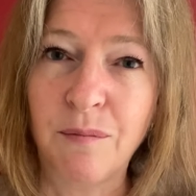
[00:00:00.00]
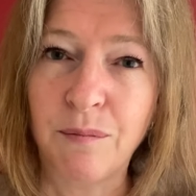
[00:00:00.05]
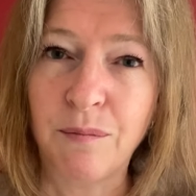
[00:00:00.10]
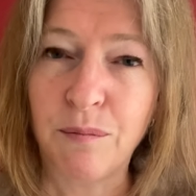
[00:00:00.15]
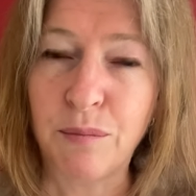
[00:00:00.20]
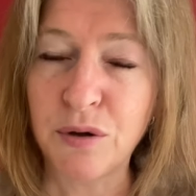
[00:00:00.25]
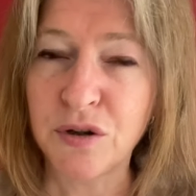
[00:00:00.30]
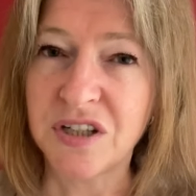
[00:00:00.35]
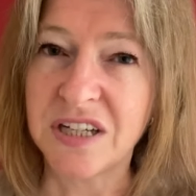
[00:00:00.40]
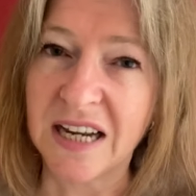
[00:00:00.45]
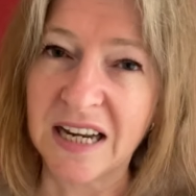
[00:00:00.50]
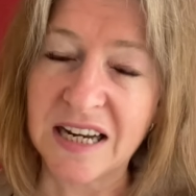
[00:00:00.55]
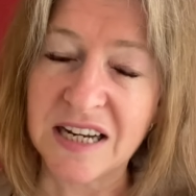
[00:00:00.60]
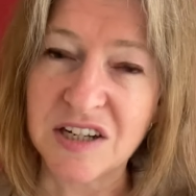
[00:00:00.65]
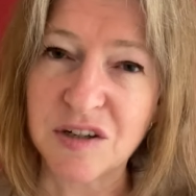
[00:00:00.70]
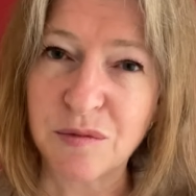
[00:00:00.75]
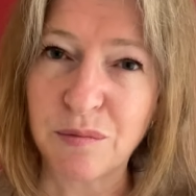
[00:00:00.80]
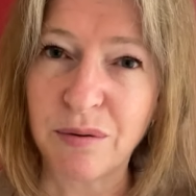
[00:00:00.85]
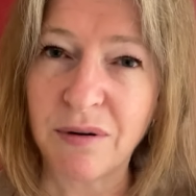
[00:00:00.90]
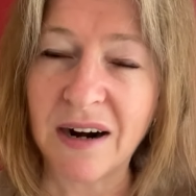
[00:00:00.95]
putting
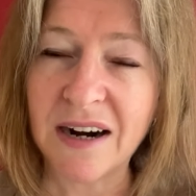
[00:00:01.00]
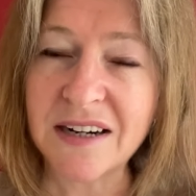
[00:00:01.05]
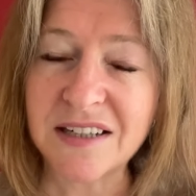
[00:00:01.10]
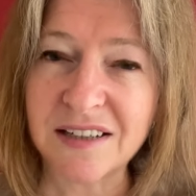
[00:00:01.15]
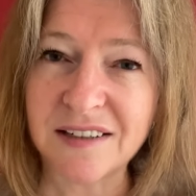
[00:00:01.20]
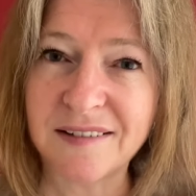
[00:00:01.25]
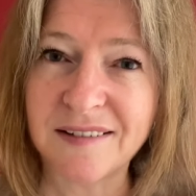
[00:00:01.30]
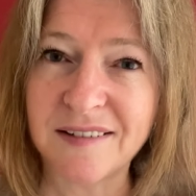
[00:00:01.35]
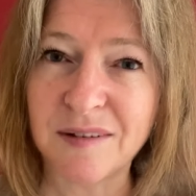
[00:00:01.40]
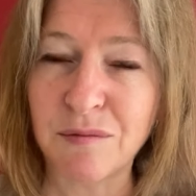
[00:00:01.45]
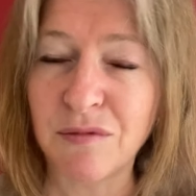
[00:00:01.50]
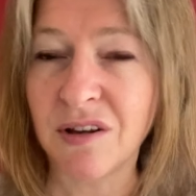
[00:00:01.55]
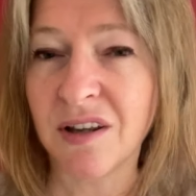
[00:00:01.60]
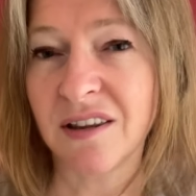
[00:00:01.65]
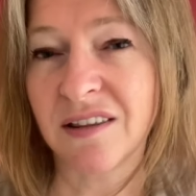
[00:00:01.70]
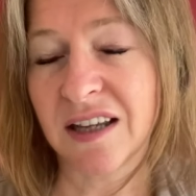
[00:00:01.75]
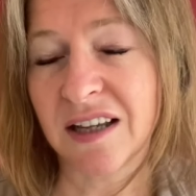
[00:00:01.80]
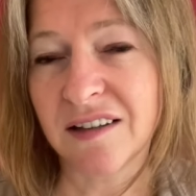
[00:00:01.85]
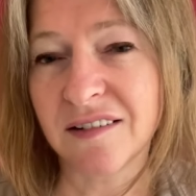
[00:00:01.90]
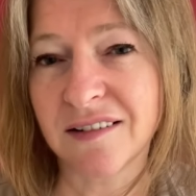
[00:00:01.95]
into practice some of the
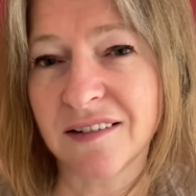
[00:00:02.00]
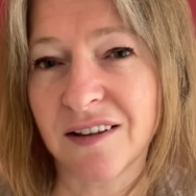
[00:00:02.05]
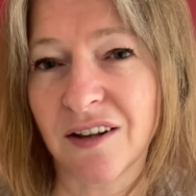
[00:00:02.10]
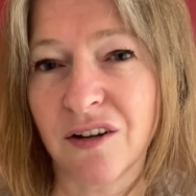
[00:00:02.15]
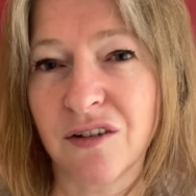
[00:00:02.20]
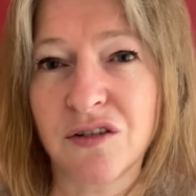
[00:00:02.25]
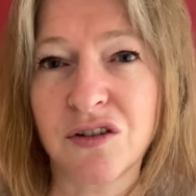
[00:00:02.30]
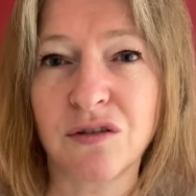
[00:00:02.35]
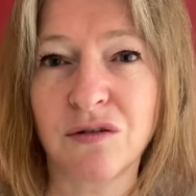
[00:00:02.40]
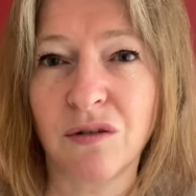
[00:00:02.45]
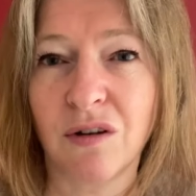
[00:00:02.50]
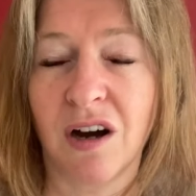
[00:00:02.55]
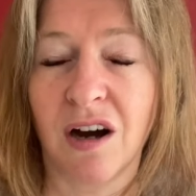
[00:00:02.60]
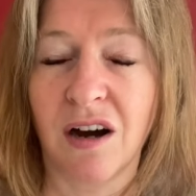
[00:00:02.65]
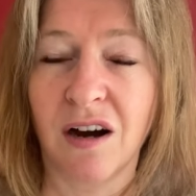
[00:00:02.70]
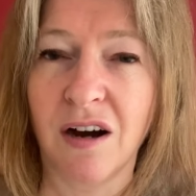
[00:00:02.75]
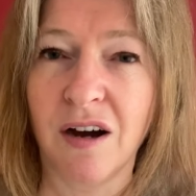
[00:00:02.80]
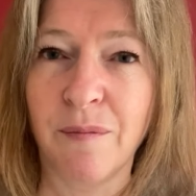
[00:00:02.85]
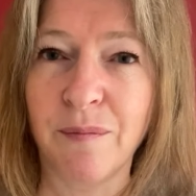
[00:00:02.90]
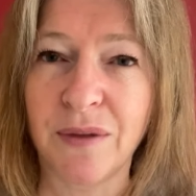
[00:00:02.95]
things that
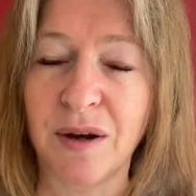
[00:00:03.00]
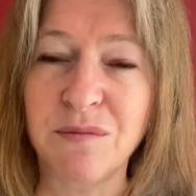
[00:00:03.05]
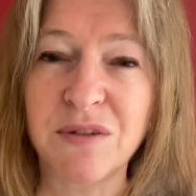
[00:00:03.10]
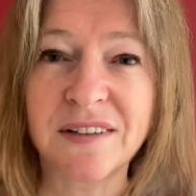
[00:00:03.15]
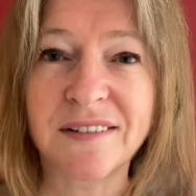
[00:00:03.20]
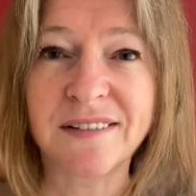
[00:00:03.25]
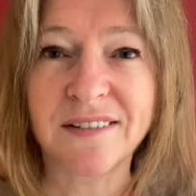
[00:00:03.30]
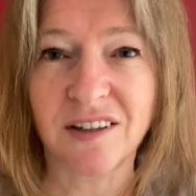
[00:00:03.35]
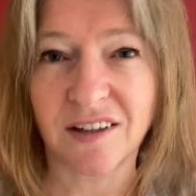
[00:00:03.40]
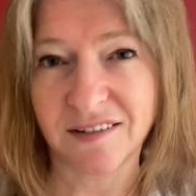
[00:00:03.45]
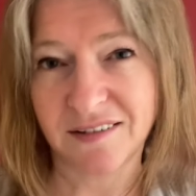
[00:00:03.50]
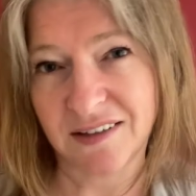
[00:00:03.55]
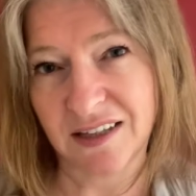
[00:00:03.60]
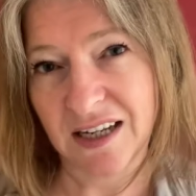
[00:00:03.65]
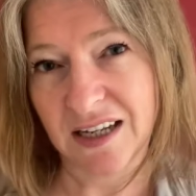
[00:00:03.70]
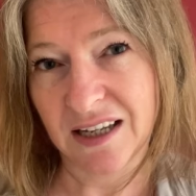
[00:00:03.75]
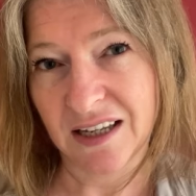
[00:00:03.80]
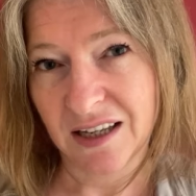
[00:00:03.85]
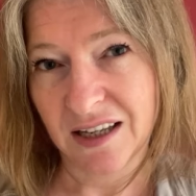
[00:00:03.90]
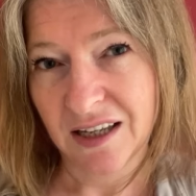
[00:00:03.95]
I'm
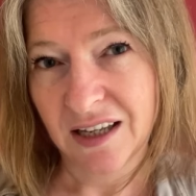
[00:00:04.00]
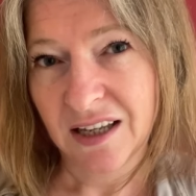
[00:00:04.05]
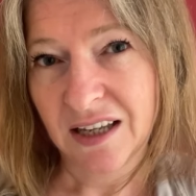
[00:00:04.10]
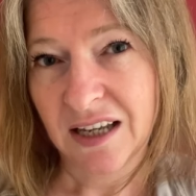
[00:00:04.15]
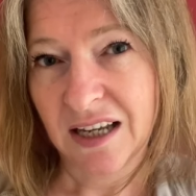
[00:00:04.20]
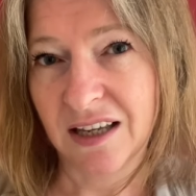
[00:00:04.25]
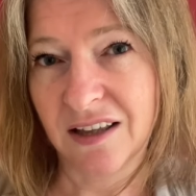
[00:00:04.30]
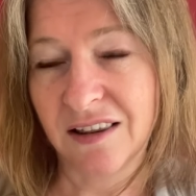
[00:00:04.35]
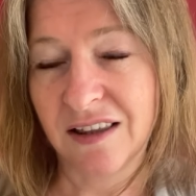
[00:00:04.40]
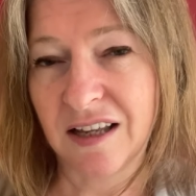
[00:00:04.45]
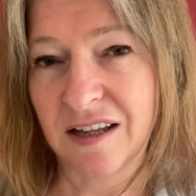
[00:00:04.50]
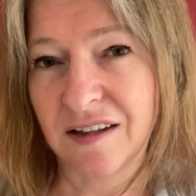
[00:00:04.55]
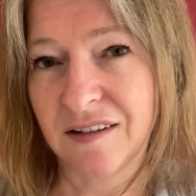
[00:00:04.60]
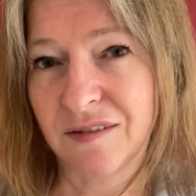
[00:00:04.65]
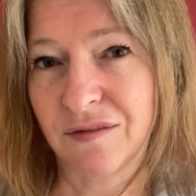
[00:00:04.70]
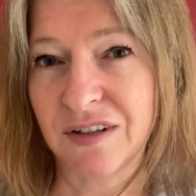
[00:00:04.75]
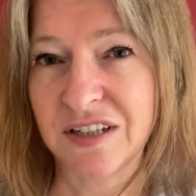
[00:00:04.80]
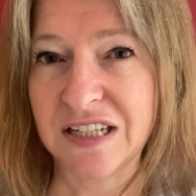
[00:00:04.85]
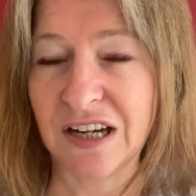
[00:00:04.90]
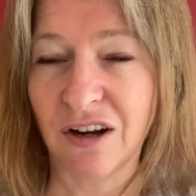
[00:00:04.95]
discussing in
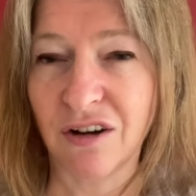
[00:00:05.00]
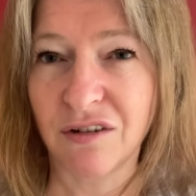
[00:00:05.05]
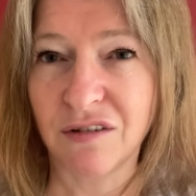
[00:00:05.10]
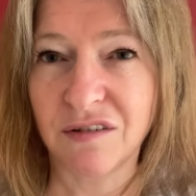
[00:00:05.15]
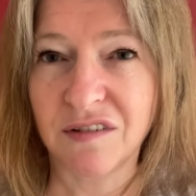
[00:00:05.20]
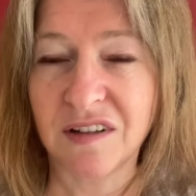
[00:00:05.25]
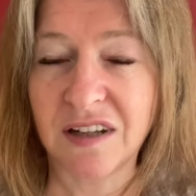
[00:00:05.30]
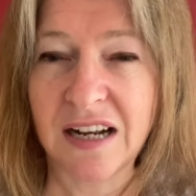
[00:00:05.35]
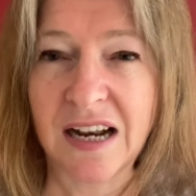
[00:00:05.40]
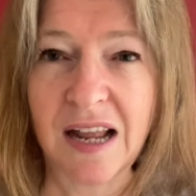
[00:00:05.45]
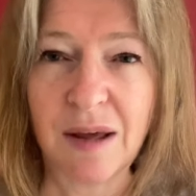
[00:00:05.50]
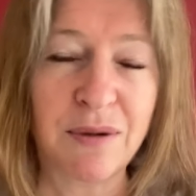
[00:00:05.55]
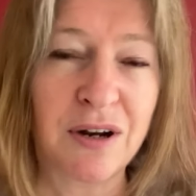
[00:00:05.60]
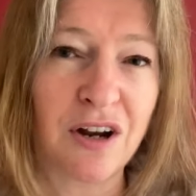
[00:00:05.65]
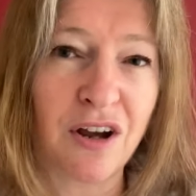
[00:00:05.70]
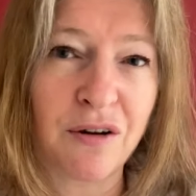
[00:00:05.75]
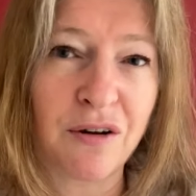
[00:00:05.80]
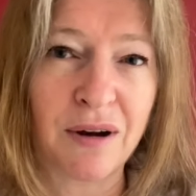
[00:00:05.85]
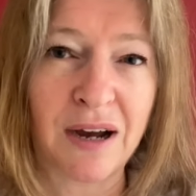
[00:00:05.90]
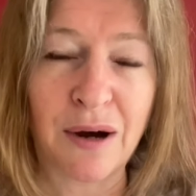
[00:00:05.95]
these videos. And let me
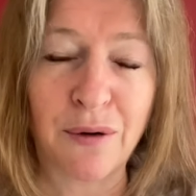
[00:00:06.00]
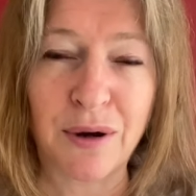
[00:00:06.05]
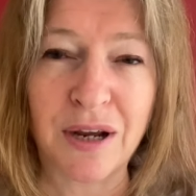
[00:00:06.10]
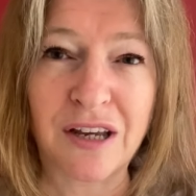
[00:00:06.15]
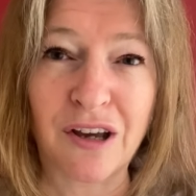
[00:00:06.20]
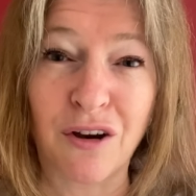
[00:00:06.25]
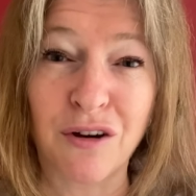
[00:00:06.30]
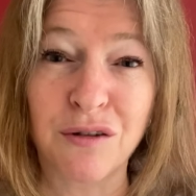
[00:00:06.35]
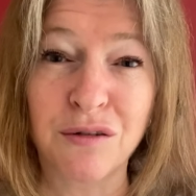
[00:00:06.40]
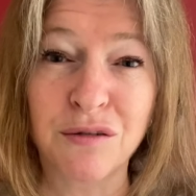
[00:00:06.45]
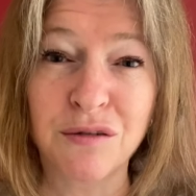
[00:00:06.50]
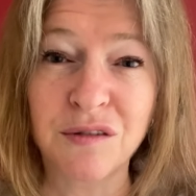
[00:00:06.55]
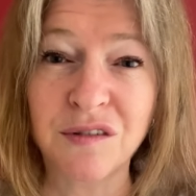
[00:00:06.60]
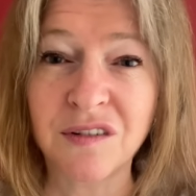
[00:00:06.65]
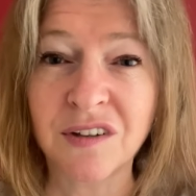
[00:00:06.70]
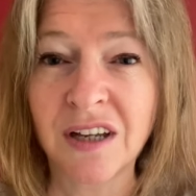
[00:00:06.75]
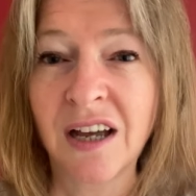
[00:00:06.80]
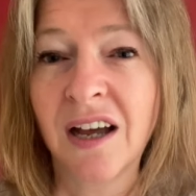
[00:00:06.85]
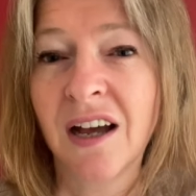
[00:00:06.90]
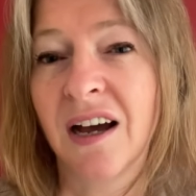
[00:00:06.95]
know how it goes.